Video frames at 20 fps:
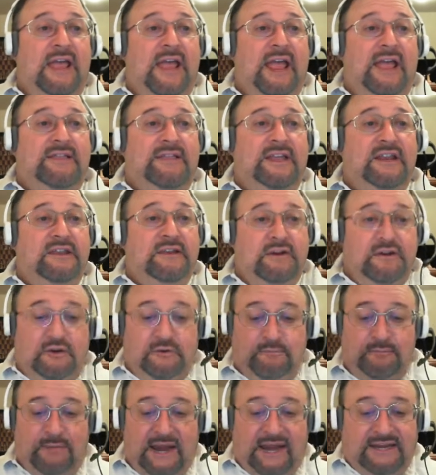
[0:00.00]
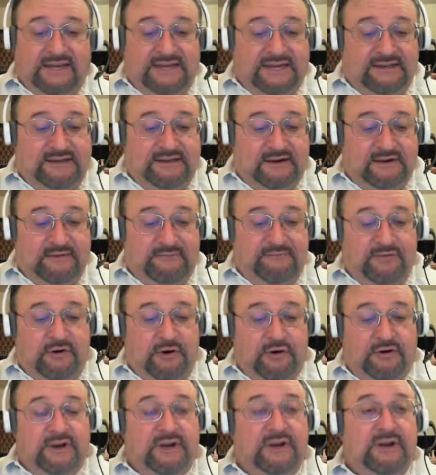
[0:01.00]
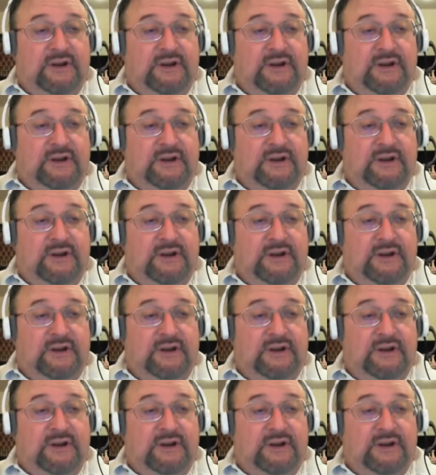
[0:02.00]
and then you may need to convert it